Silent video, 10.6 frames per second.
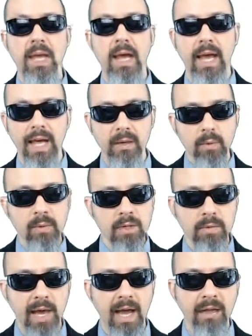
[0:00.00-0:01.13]
And when we do the
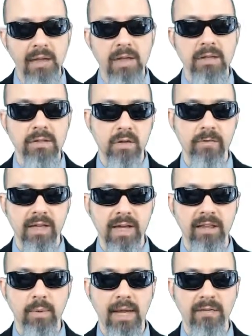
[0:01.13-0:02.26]
math, don't forget that
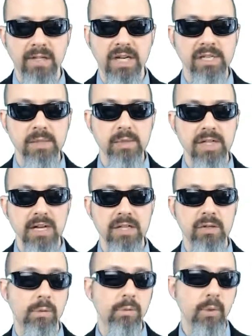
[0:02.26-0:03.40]
we have to change the percentage
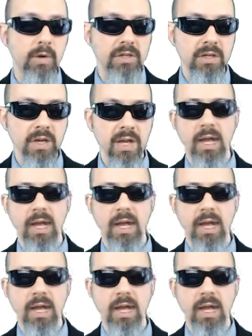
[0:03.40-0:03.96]
to a proportion,